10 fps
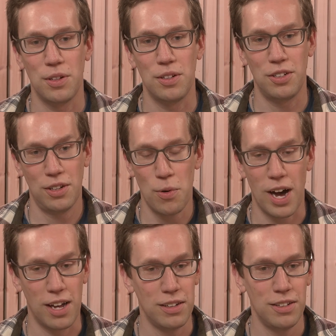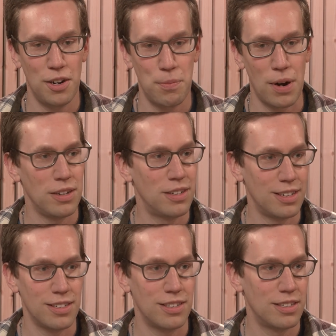It took a while, you know, probably took
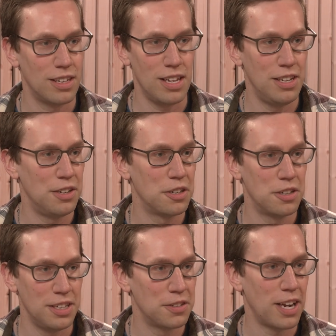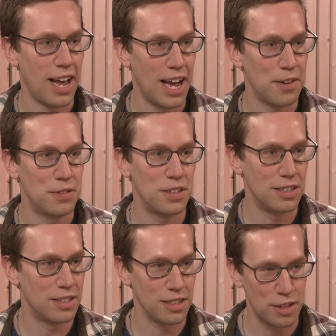us a year, year and a half to
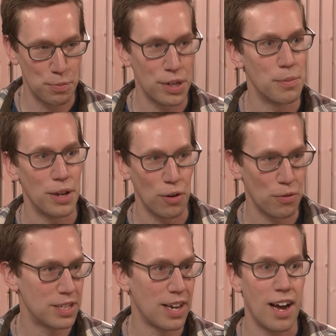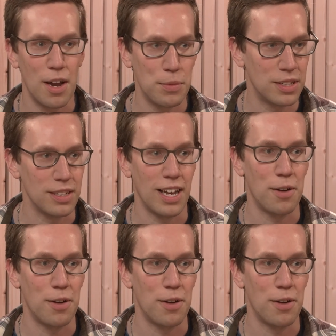just experiment over time and see how